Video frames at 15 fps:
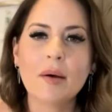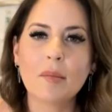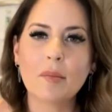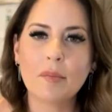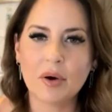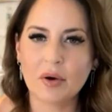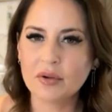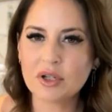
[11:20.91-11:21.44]

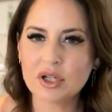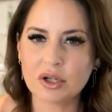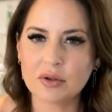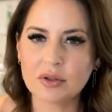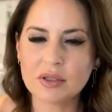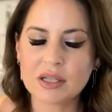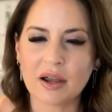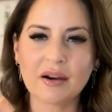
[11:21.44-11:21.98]
Both
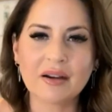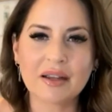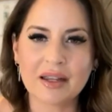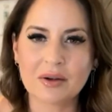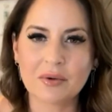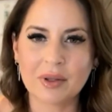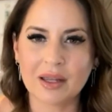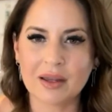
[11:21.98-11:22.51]
shoots are
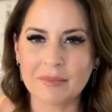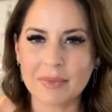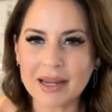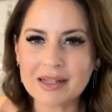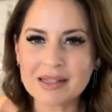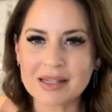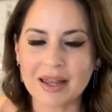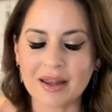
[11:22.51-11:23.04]
equally
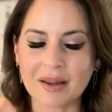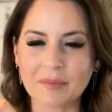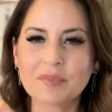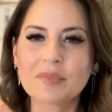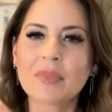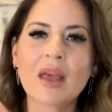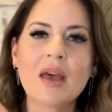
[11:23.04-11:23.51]
amazing,